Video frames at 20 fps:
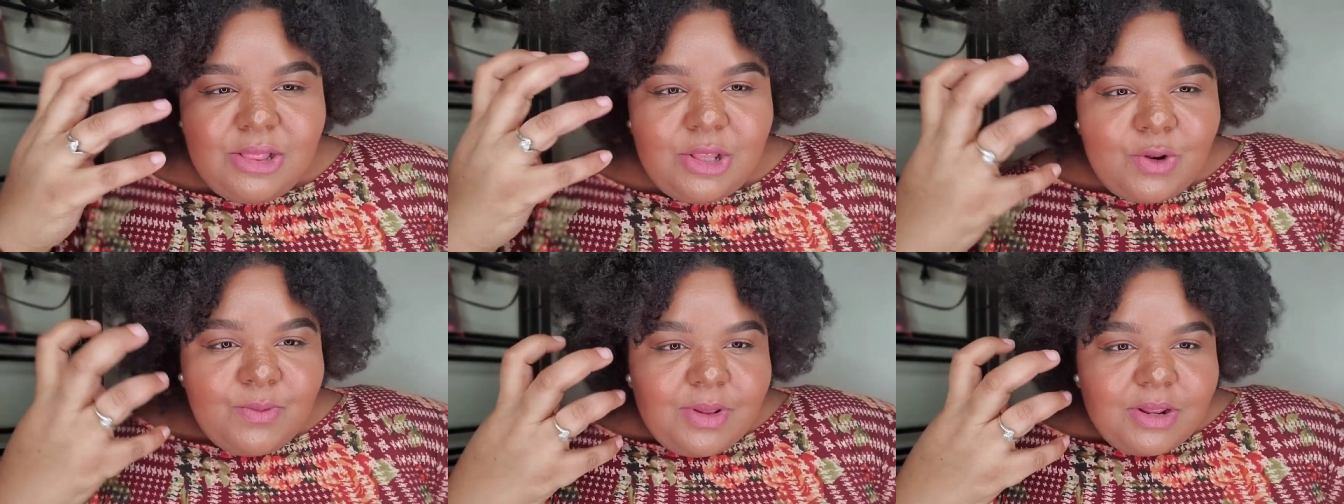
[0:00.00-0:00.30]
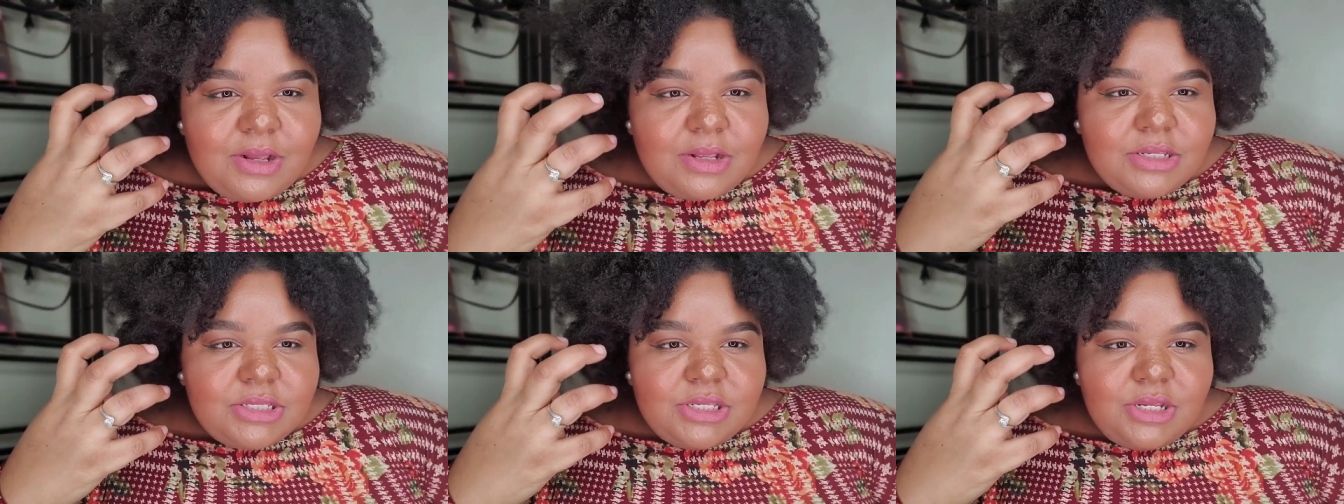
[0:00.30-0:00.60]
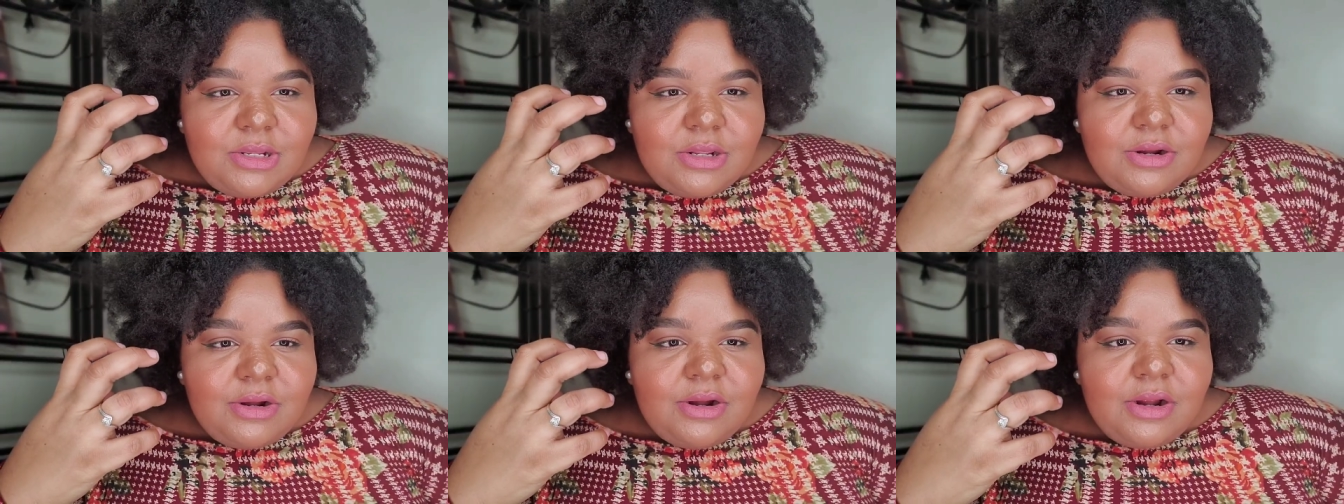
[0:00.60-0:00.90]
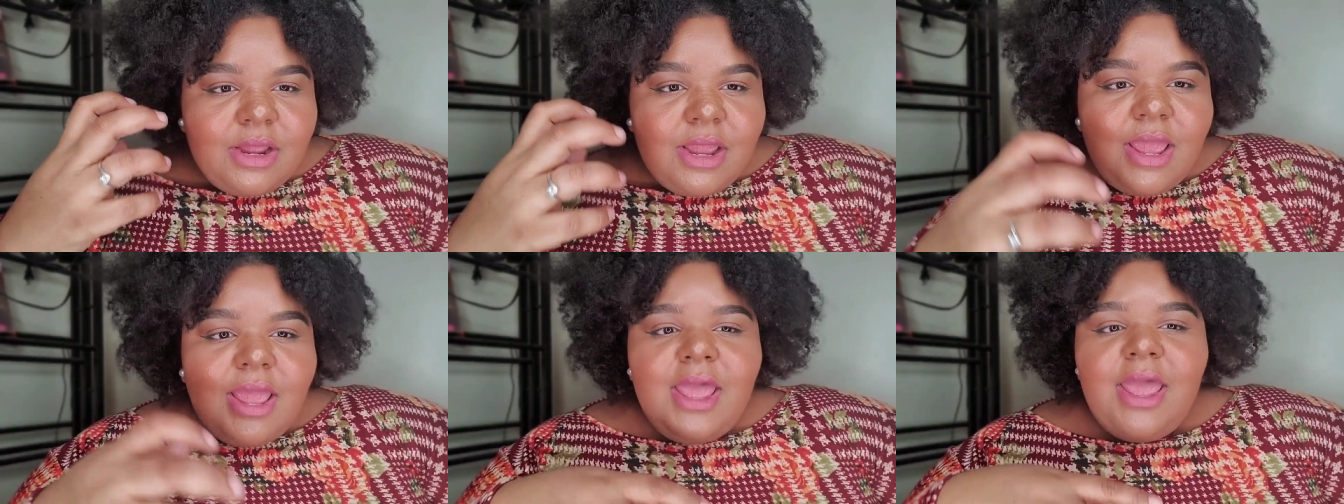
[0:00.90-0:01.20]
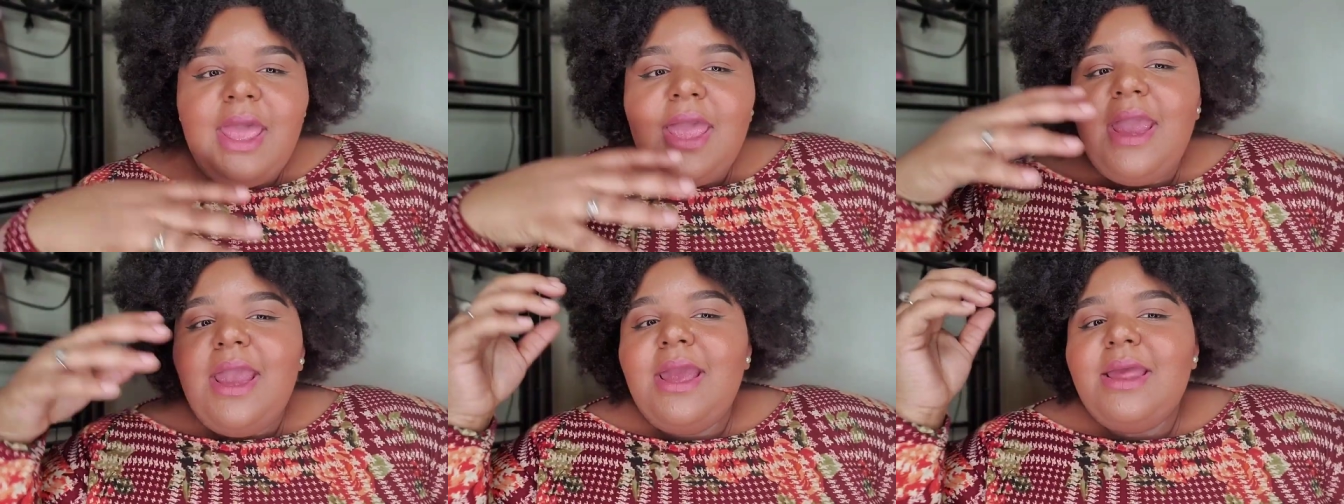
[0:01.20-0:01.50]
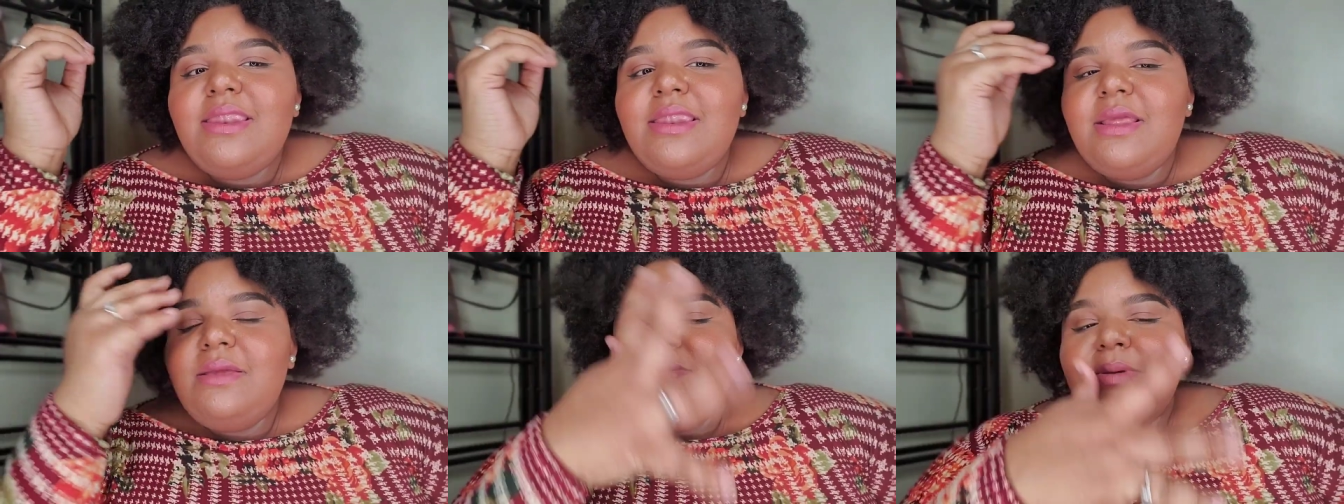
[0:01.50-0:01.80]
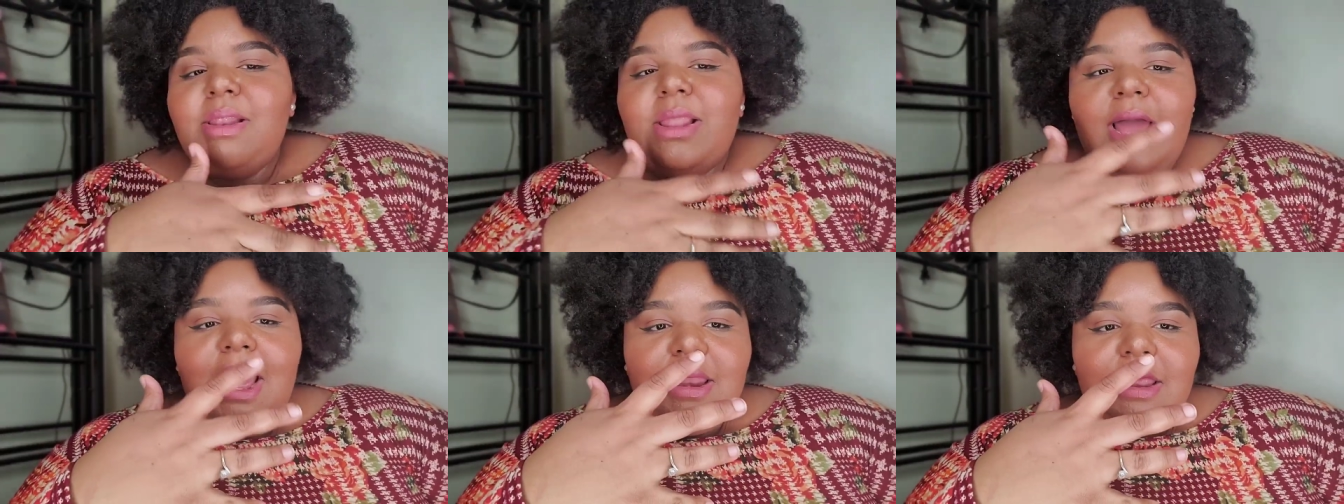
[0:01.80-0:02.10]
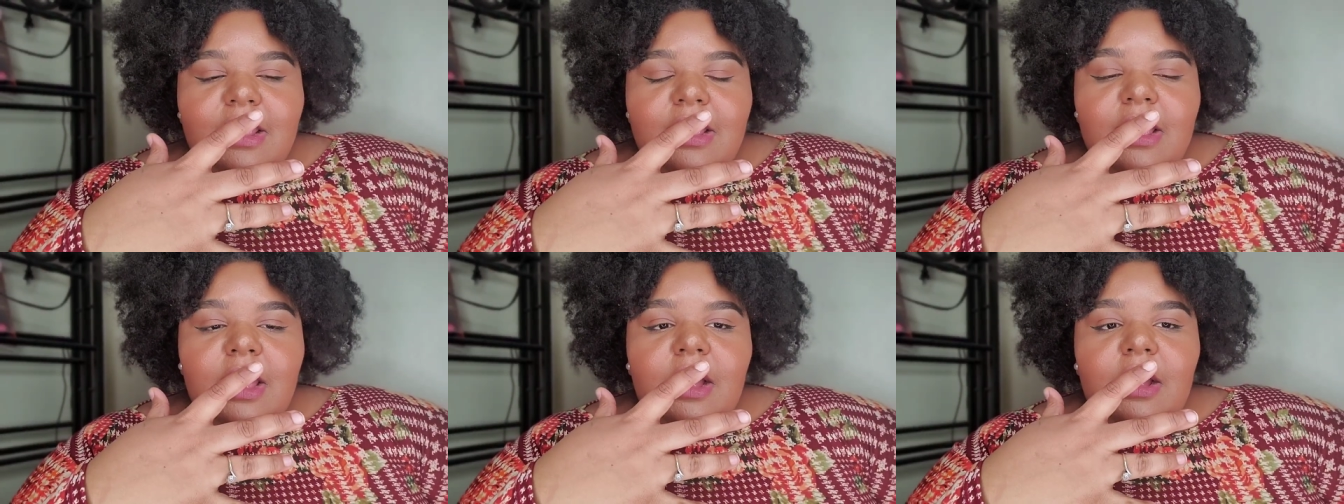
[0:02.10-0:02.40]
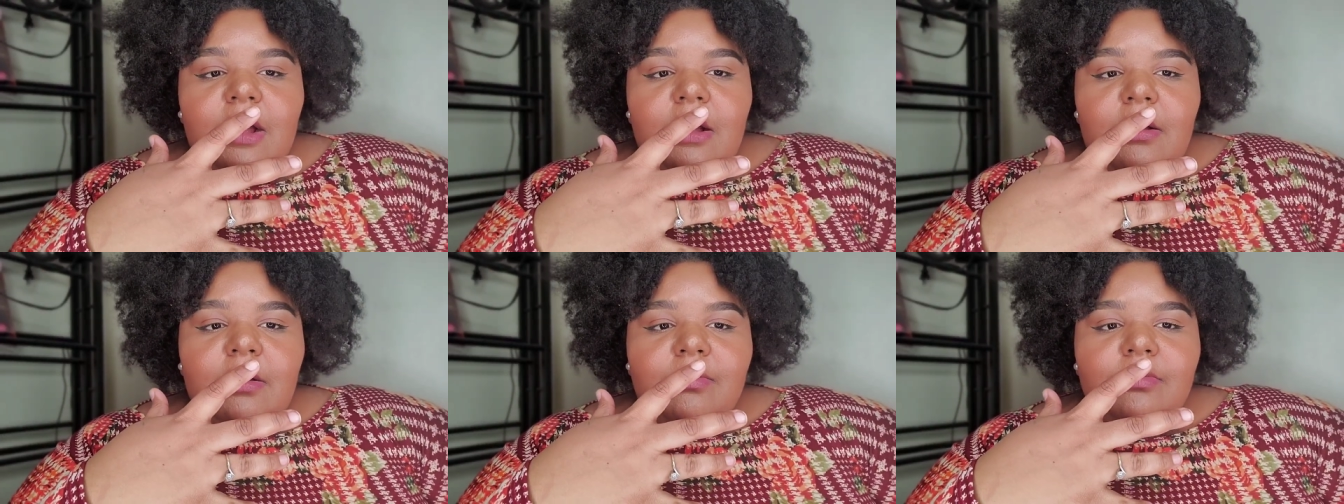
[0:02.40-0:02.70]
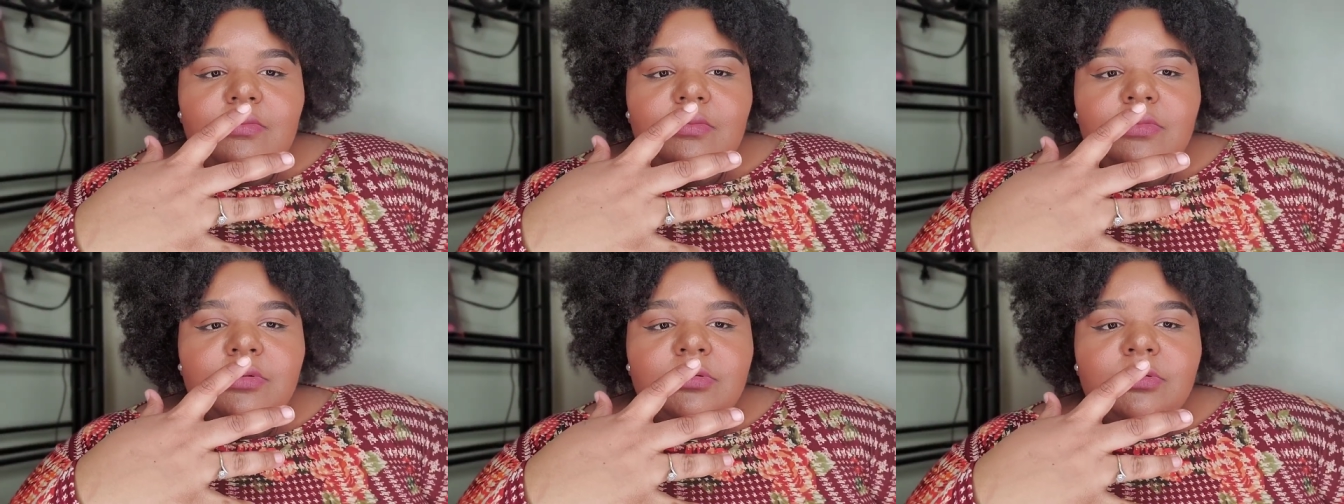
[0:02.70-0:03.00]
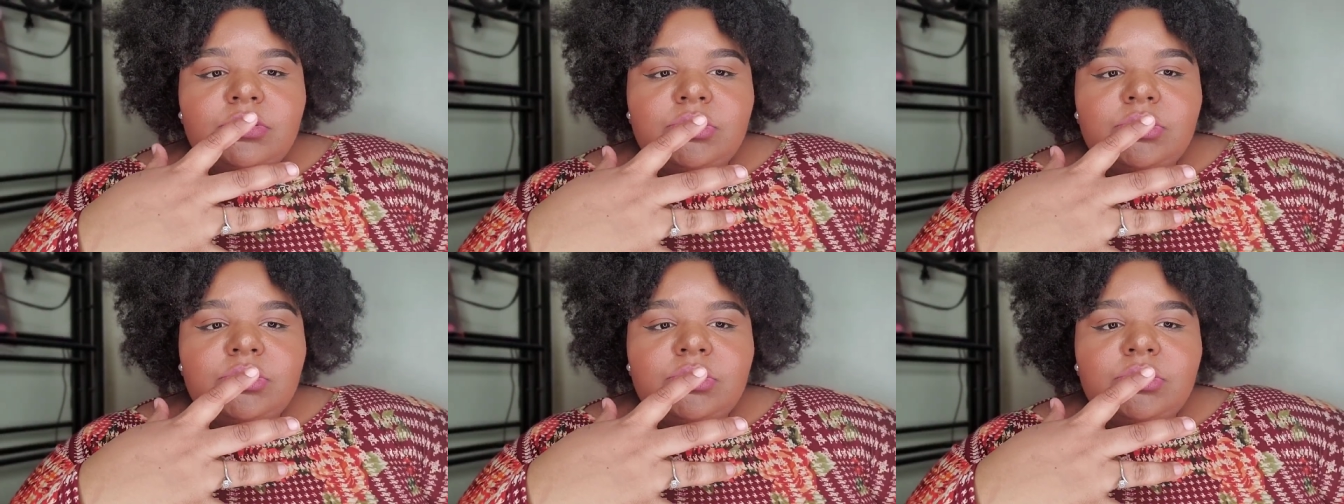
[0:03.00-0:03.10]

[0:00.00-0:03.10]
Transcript: little bit of concealer and the Milani um,